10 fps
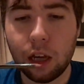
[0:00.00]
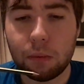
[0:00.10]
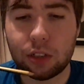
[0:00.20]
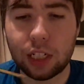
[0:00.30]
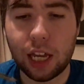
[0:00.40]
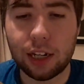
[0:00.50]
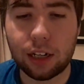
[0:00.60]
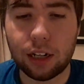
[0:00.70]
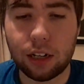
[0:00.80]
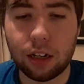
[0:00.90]
But
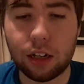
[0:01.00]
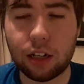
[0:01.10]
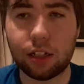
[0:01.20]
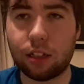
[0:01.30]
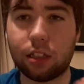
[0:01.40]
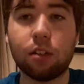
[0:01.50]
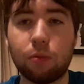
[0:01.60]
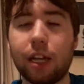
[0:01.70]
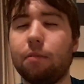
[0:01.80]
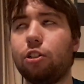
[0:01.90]
again, the
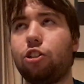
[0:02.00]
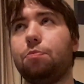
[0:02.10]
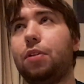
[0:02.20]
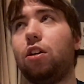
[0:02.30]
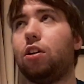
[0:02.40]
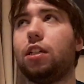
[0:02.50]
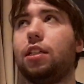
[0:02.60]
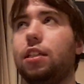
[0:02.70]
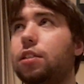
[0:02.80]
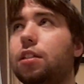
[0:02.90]
way we should be looking at
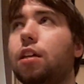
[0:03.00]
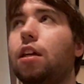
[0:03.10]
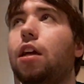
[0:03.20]
this,